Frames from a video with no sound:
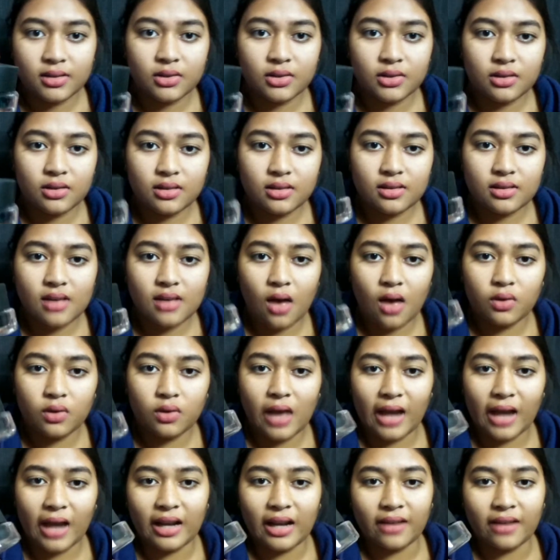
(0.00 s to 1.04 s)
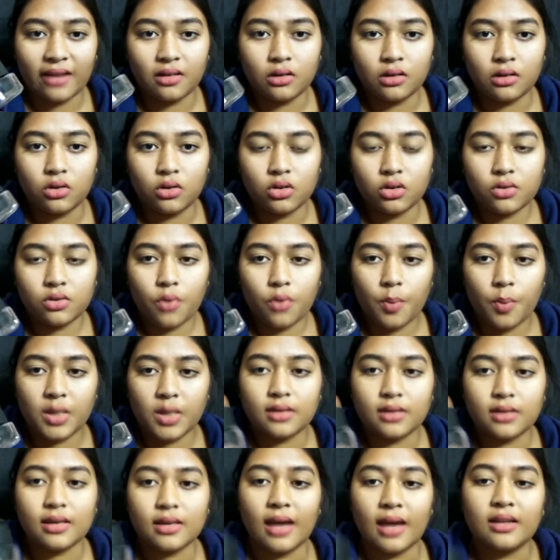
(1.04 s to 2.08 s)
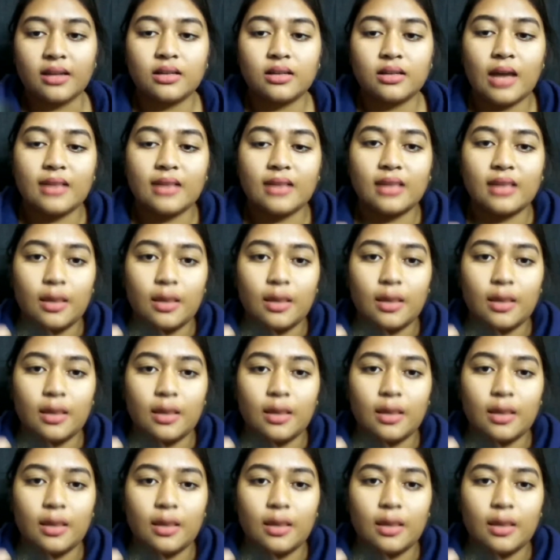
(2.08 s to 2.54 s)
So this is how the eyeliner looks from inside. It has